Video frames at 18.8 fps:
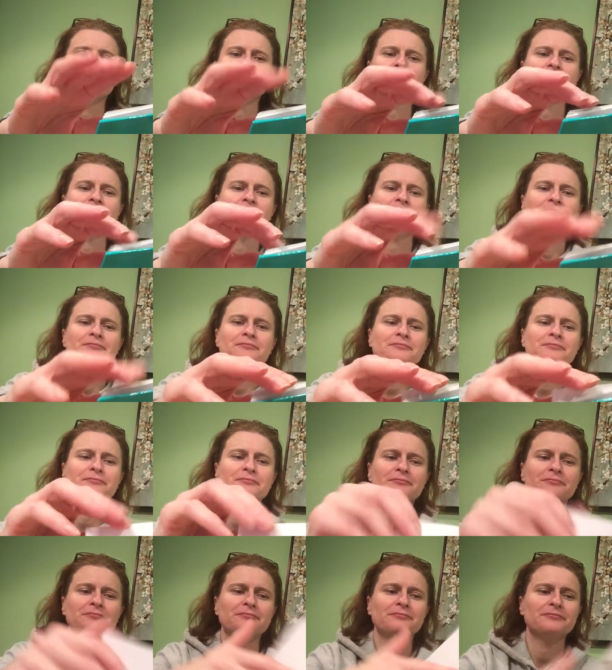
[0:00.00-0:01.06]

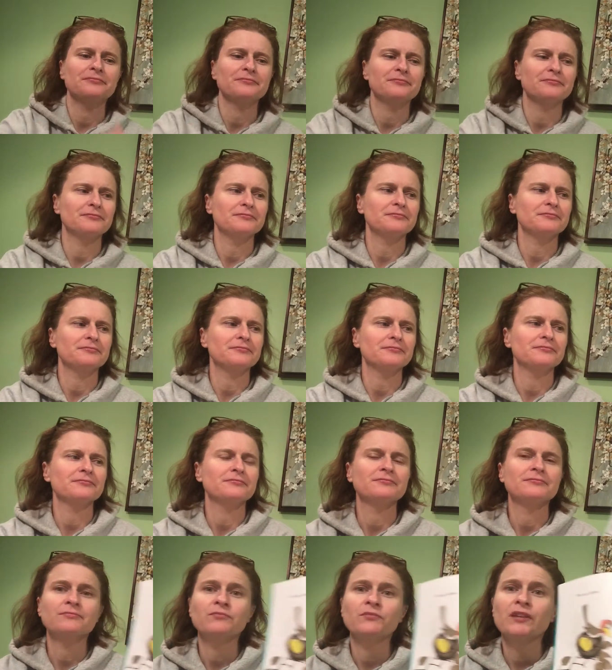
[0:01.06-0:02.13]
(no one is talking)